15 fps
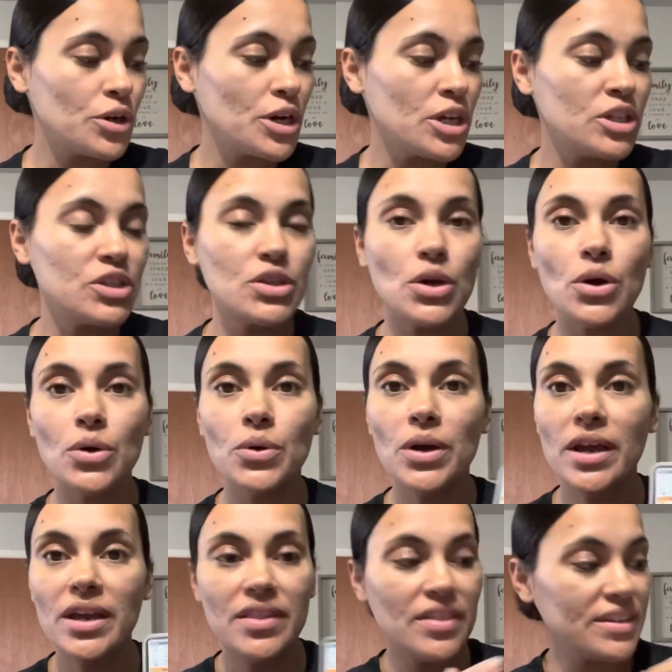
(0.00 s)
and so
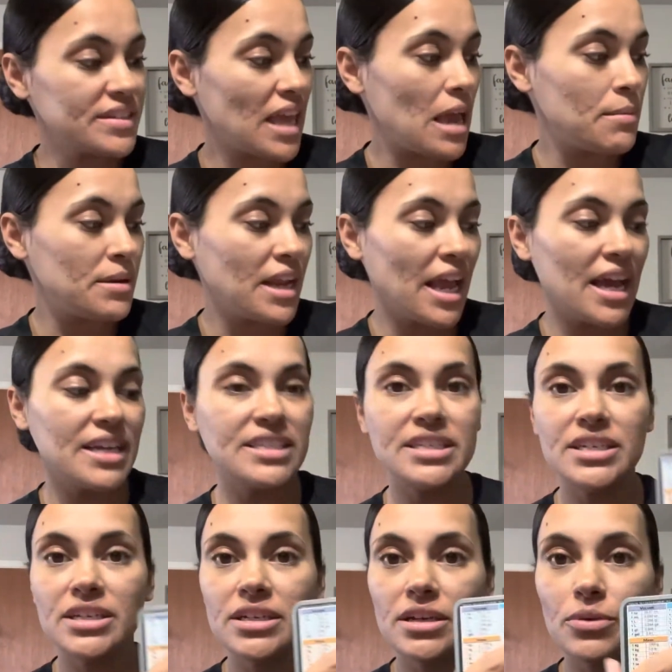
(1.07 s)
this came in
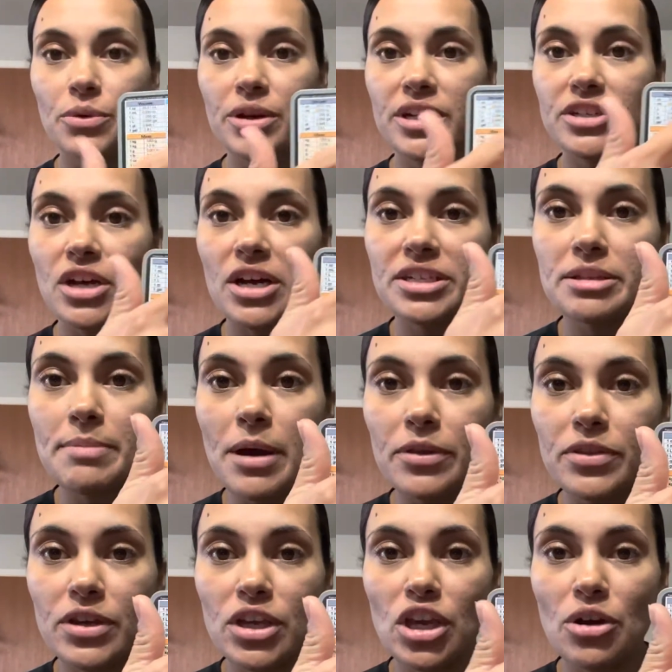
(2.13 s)
handy when it talks about
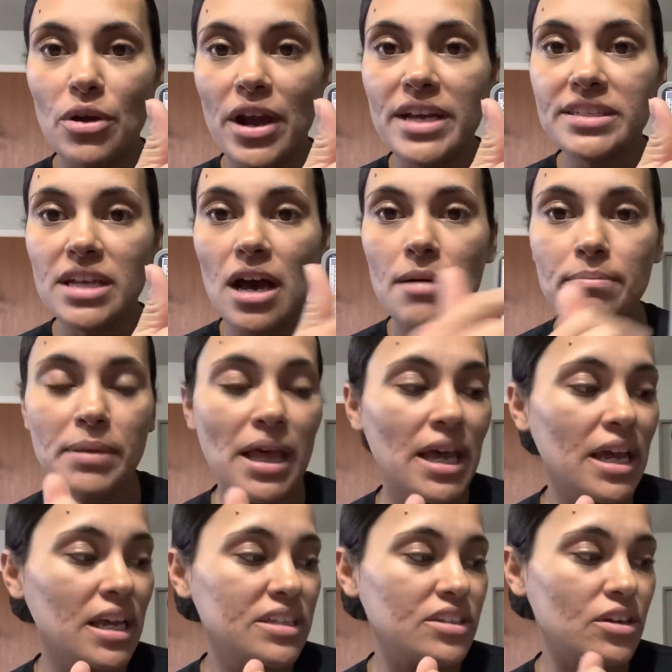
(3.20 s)
the QRS complex.